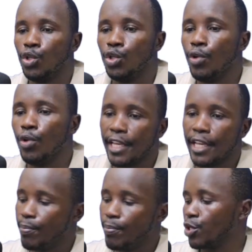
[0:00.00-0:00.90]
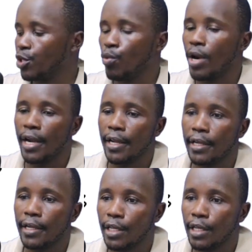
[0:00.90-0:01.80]
2x plus y
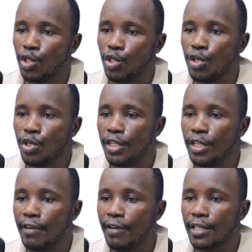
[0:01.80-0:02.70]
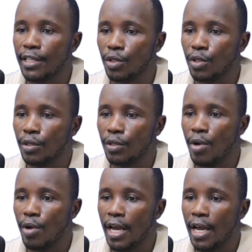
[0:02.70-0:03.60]
is going to give us
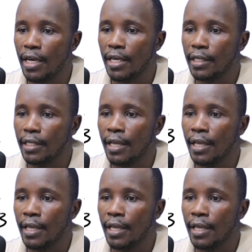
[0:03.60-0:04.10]
100.